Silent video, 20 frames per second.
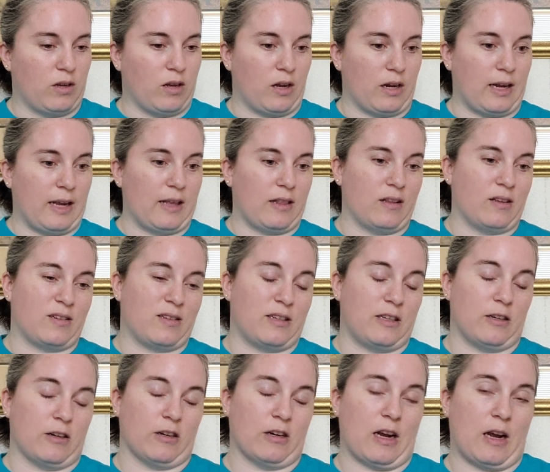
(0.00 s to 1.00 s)
Again, this
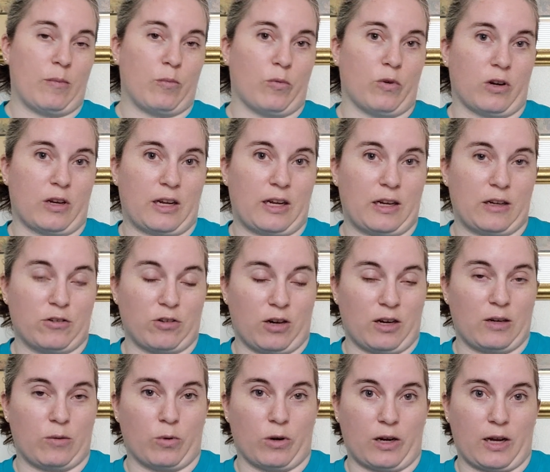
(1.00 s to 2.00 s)
year I'm
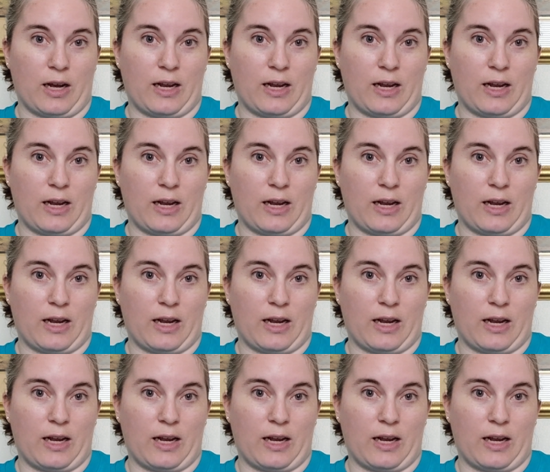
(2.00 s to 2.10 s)
trying to work